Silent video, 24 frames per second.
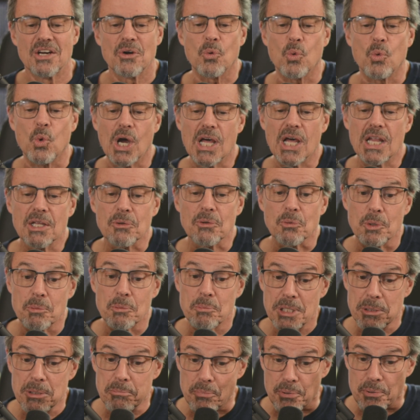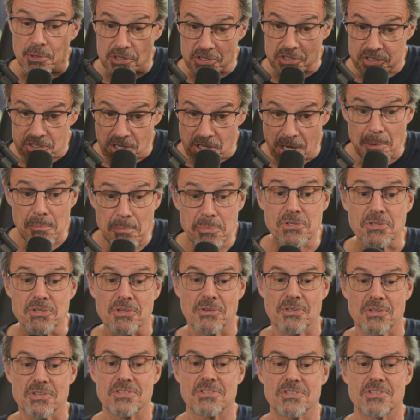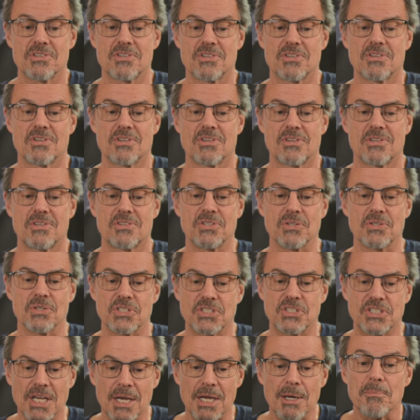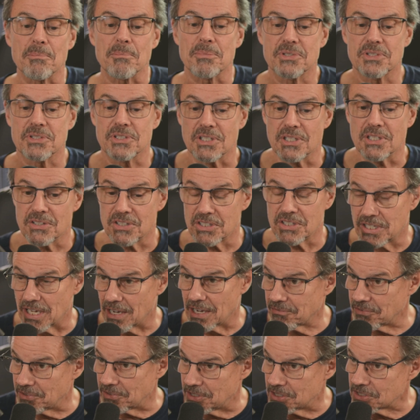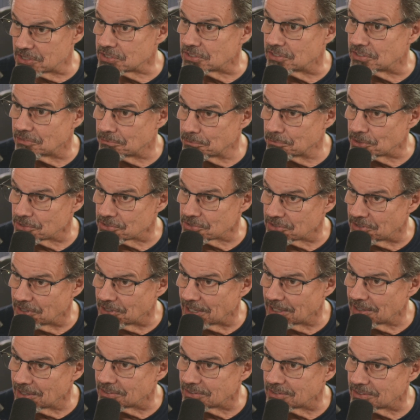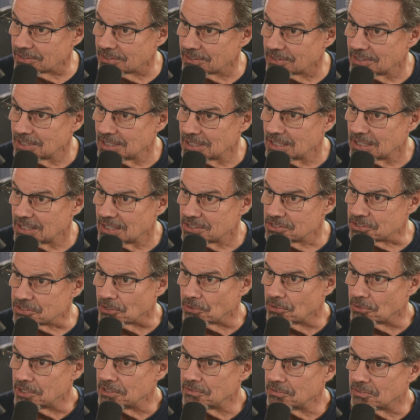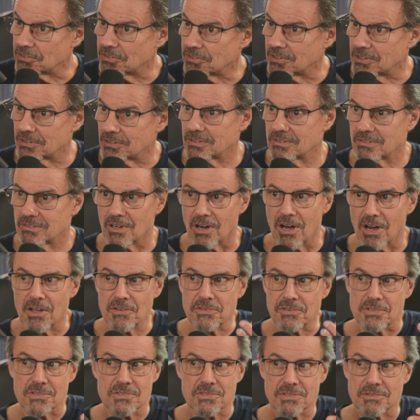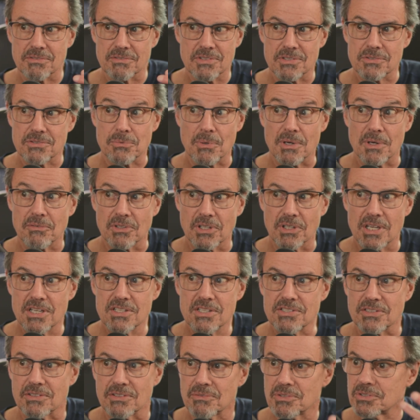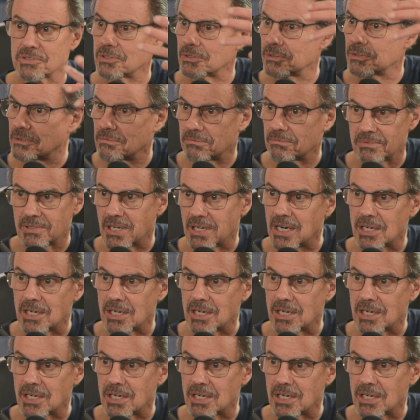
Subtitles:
while it would be presumptuous to attempt the definition of personality. So even the authors of this revelation, which are